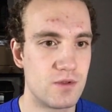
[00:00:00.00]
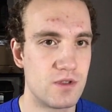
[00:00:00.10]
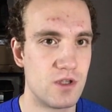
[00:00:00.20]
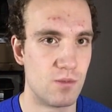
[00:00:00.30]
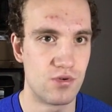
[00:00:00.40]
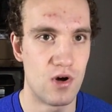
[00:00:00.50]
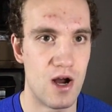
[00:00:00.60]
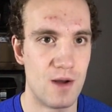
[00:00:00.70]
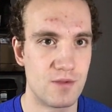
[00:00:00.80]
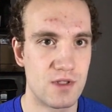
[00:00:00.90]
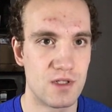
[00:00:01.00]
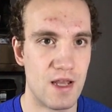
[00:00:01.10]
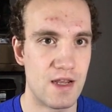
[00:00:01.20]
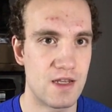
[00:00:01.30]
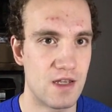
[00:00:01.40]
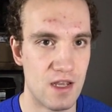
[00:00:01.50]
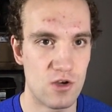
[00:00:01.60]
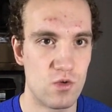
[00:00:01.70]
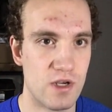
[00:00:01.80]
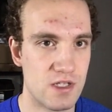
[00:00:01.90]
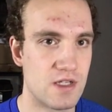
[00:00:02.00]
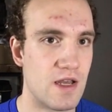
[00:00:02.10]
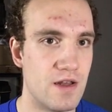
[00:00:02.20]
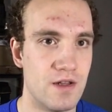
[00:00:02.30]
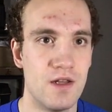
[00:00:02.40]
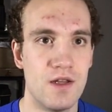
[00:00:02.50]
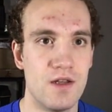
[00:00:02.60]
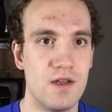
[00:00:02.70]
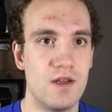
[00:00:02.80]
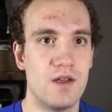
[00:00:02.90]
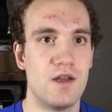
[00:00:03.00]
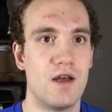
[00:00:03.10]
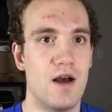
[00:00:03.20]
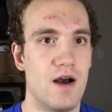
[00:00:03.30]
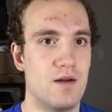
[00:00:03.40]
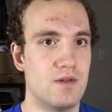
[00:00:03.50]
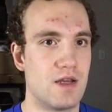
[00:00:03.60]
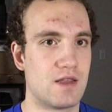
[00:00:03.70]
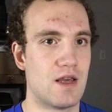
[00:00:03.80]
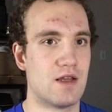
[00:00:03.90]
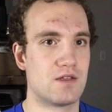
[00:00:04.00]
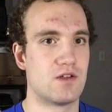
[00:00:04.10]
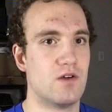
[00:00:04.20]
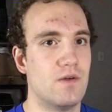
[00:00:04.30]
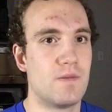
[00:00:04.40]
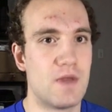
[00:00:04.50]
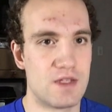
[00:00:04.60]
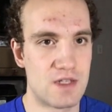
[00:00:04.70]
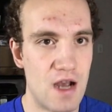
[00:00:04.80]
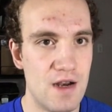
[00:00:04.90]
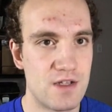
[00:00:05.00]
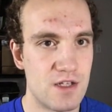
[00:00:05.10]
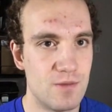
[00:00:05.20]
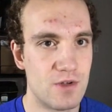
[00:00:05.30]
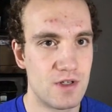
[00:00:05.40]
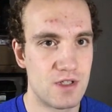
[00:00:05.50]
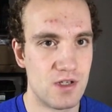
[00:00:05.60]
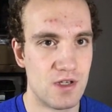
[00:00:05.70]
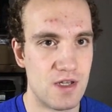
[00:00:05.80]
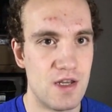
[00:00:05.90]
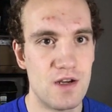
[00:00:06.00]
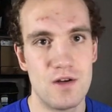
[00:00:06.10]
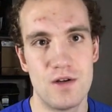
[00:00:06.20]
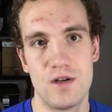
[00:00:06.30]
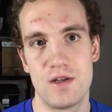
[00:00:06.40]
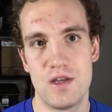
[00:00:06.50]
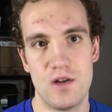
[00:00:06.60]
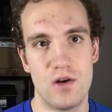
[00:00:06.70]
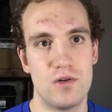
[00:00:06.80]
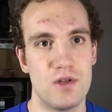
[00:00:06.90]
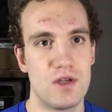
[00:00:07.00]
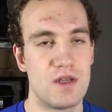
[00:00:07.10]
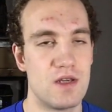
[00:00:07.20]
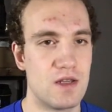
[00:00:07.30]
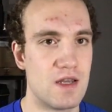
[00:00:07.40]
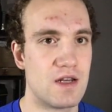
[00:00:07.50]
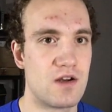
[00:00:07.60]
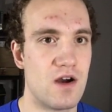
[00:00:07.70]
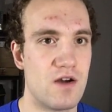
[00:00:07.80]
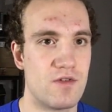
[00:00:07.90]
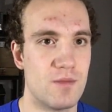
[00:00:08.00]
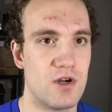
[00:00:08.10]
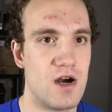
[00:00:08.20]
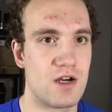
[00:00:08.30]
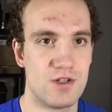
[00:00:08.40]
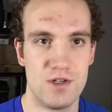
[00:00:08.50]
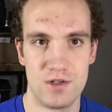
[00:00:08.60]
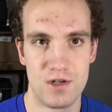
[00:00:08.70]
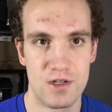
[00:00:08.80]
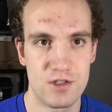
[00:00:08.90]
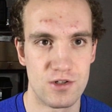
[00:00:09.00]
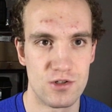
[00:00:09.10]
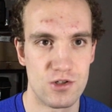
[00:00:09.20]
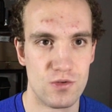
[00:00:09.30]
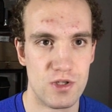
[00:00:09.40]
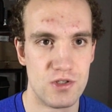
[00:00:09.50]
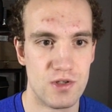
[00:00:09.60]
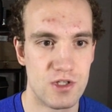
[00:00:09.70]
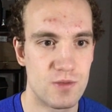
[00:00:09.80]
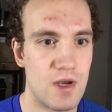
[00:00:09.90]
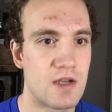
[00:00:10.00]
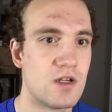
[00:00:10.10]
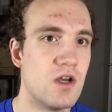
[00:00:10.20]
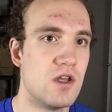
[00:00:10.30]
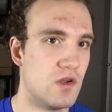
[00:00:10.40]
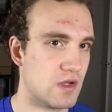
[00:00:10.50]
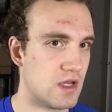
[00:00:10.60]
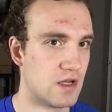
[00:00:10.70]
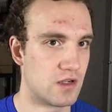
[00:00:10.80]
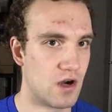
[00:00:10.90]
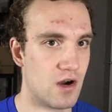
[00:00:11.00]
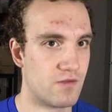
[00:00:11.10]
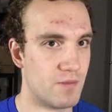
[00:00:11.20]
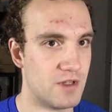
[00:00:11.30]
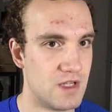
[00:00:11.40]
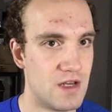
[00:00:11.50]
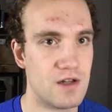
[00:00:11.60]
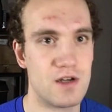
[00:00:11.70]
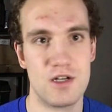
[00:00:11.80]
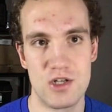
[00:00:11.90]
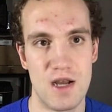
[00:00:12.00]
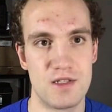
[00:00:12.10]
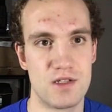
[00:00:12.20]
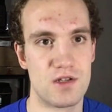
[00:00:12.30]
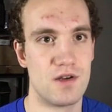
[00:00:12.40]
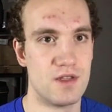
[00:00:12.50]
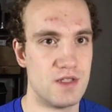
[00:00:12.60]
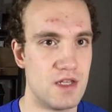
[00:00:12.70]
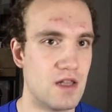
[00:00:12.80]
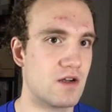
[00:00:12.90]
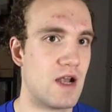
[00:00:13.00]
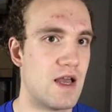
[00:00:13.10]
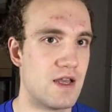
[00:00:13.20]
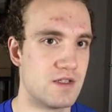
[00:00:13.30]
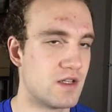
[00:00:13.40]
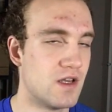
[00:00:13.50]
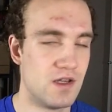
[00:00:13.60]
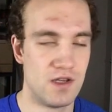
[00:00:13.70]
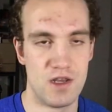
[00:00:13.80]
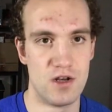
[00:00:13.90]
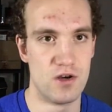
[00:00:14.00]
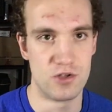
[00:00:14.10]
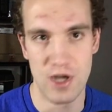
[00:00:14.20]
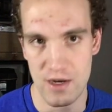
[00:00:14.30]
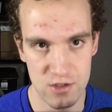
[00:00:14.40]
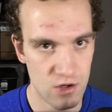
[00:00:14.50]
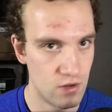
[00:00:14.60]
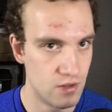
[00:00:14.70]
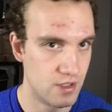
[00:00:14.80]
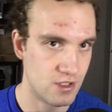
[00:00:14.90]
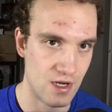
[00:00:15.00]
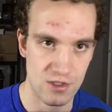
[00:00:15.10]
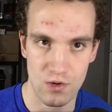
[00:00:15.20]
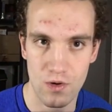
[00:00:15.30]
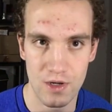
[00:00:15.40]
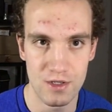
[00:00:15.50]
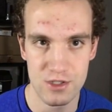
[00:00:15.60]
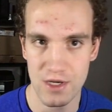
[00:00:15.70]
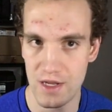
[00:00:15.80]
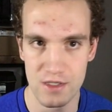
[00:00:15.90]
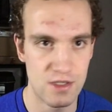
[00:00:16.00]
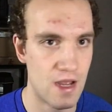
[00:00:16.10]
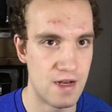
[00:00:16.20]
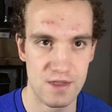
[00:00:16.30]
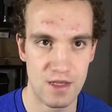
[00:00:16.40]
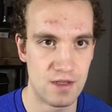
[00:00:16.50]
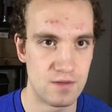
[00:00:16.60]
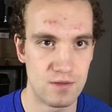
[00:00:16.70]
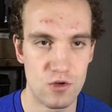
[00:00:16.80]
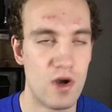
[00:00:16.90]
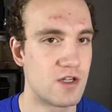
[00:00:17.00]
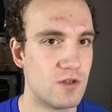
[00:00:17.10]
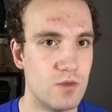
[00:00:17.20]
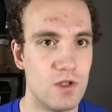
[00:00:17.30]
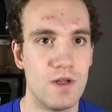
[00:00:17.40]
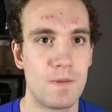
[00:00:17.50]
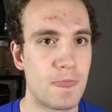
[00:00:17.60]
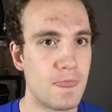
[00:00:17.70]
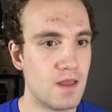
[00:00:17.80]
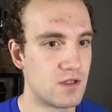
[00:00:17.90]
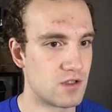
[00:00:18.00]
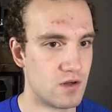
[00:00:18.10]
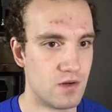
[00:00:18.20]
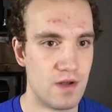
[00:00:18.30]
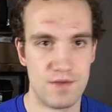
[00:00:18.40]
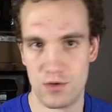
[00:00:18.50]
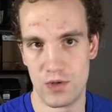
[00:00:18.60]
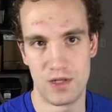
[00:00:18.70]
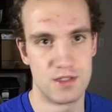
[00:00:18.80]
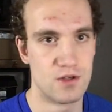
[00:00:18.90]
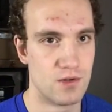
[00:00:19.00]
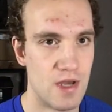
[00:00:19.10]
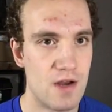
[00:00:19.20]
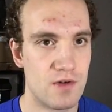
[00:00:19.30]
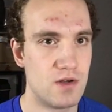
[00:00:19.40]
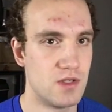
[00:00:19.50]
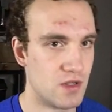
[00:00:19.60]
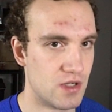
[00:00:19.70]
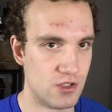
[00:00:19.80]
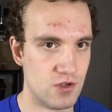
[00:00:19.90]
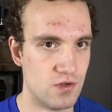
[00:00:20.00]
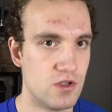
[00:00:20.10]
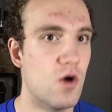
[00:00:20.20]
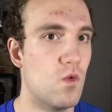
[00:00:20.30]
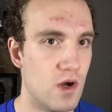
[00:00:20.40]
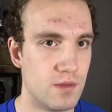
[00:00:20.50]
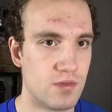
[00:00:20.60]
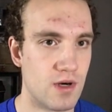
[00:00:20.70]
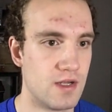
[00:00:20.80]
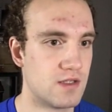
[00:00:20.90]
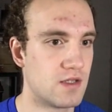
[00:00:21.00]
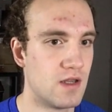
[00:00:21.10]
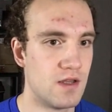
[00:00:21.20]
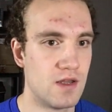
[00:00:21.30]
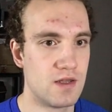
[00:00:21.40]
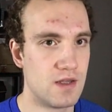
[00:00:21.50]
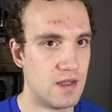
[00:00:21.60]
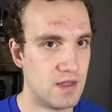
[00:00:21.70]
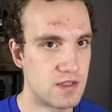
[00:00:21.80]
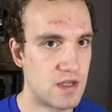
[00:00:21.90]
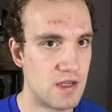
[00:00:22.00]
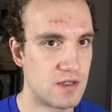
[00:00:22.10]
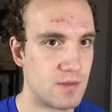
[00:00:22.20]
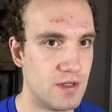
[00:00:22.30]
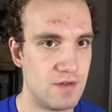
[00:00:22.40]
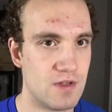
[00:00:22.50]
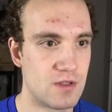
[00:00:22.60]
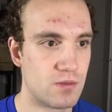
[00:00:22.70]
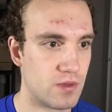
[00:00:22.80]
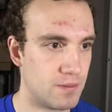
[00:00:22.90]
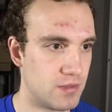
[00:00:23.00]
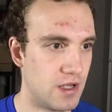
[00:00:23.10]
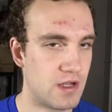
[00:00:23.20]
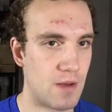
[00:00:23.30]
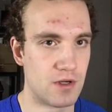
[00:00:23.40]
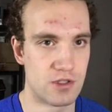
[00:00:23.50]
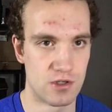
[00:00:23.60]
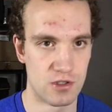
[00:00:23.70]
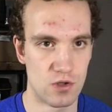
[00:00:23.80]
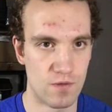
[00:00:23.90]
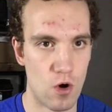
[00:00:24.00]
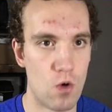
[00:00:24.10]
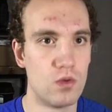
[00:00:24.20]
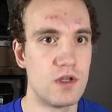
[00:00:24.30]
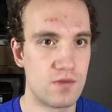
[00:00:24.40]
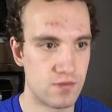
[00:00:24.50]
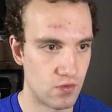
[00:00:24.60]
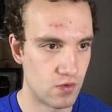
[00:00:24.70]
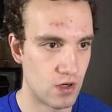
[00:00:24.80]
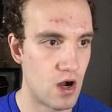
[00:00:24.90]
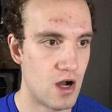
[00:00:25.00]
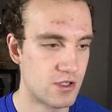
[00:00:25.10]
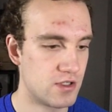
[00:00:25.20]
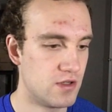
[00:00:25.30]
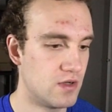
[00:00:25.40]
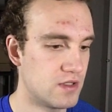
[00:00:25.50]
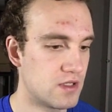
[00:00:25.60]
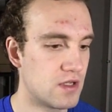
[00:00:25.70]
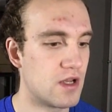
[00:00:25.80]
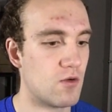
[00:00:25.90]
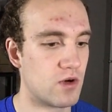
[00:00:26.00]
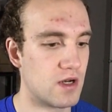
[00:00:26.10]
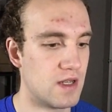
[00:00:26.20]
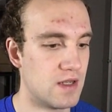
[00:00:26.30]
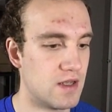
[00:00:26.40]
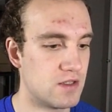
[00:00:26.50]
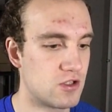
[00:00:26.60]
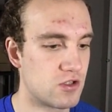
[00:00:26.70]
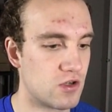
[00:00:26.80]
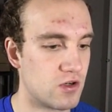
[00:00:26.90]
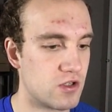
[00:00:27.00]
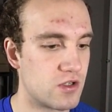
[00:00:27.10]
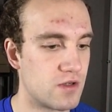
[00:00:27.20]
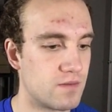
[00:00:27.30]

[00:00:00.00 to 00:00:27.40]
to prompt like a quick sale like that. So it's kind of similar to here. You know, you can get a car from an auction, you're not so sure what to expect. You can get a car from a dealer, and chances are the dealer has, you know, changed the coolant, changed the oil, changed anything questionable. So if you're willing to go that route, you can choose one price. In this case, I'm going to leave this blank. I'm going to search only for auction units, and we're going to hit search.